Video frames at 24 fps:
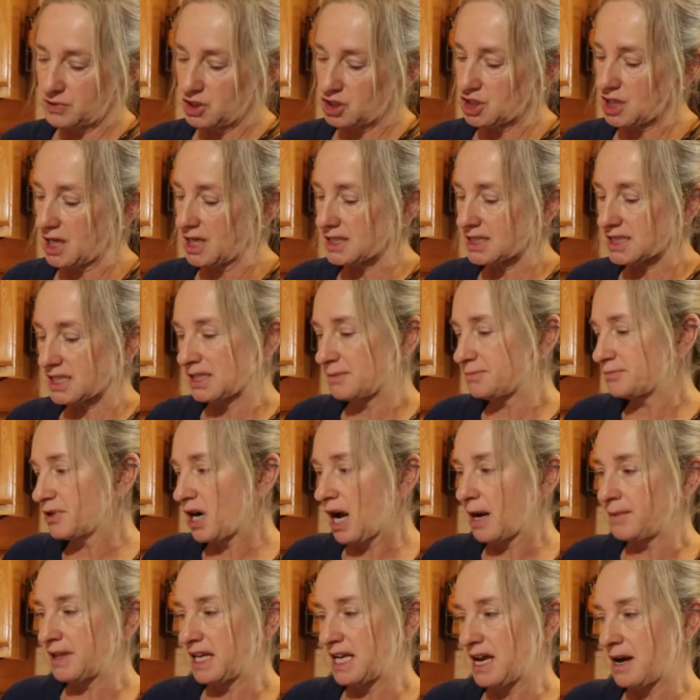just
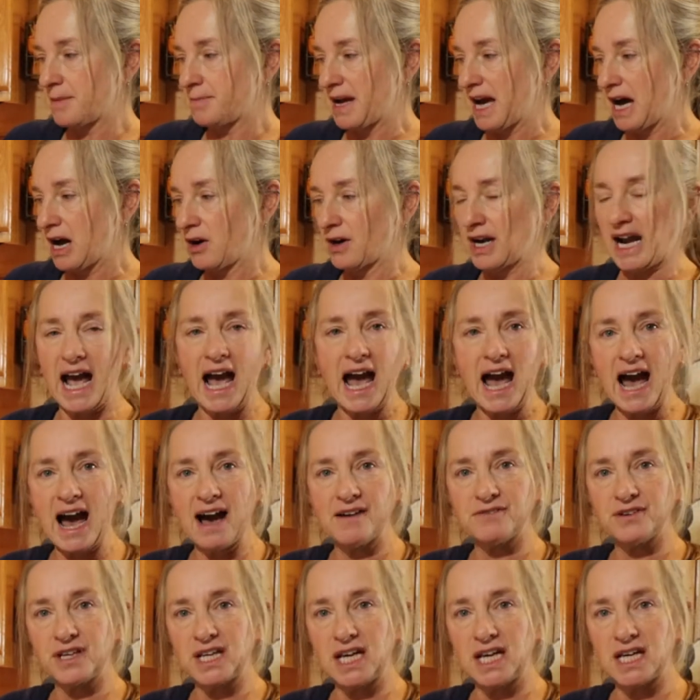probably about
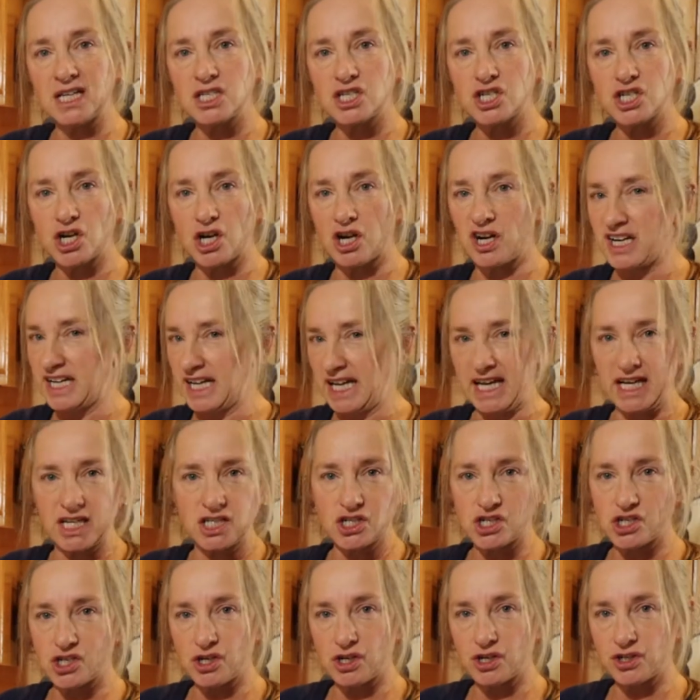1/2 inch or 1
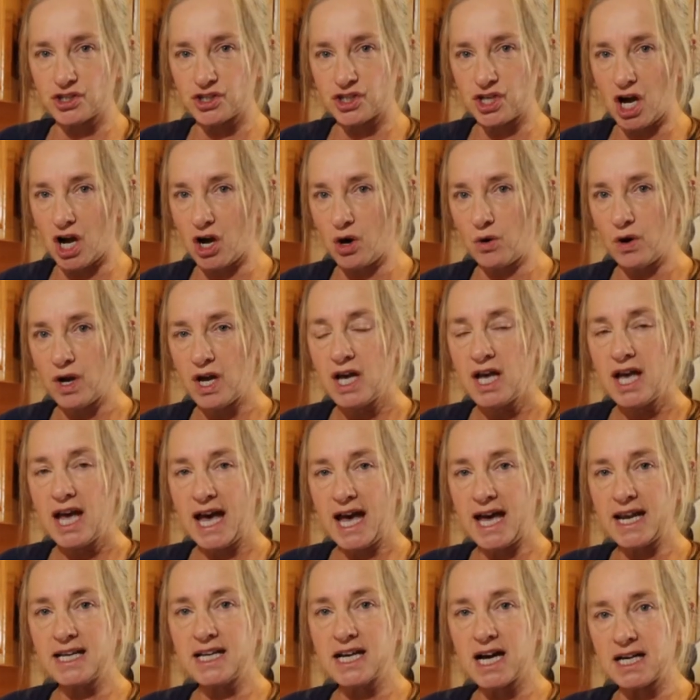inch or so,
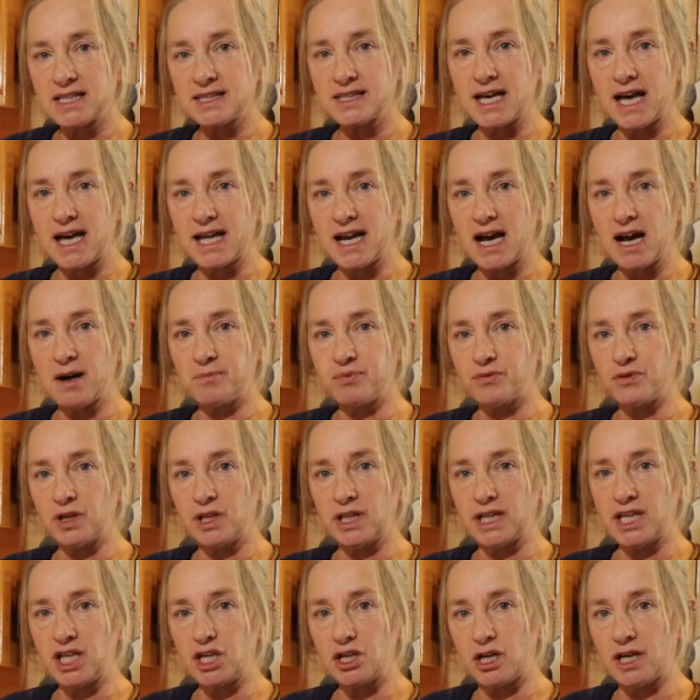and cut that up
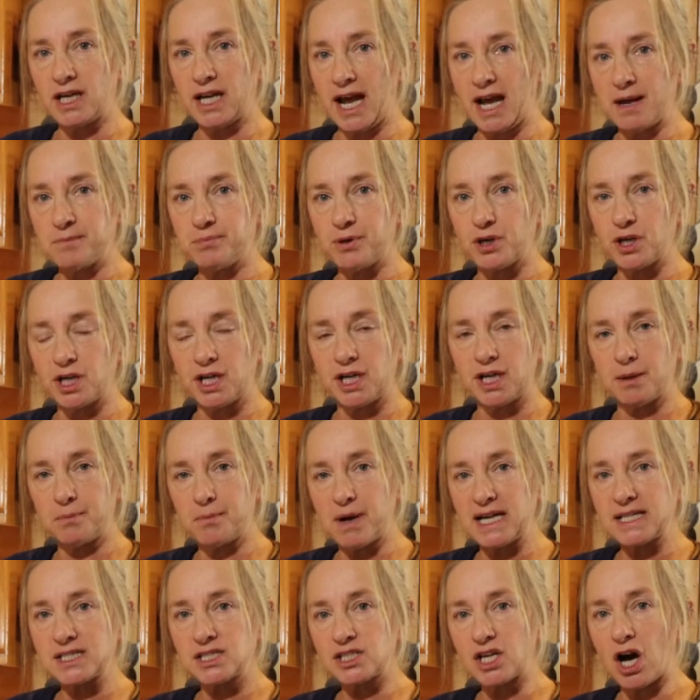really good and put it in
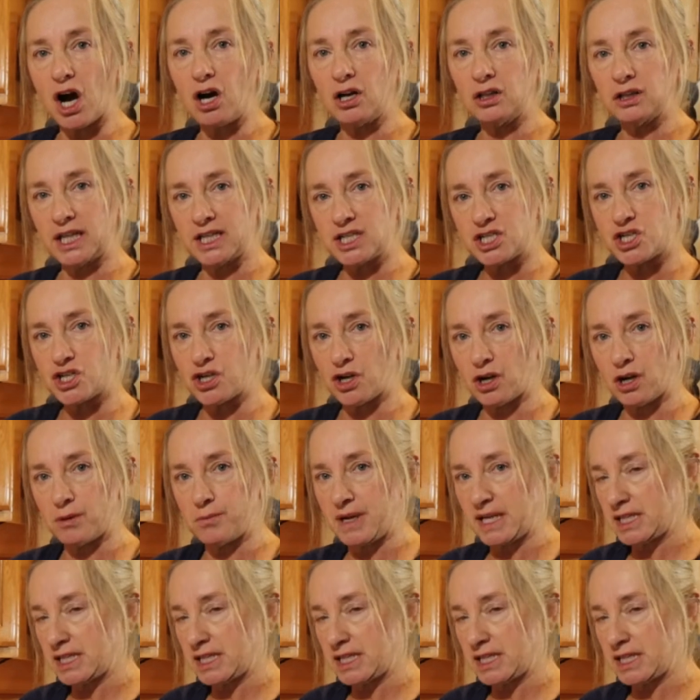my salt and sugar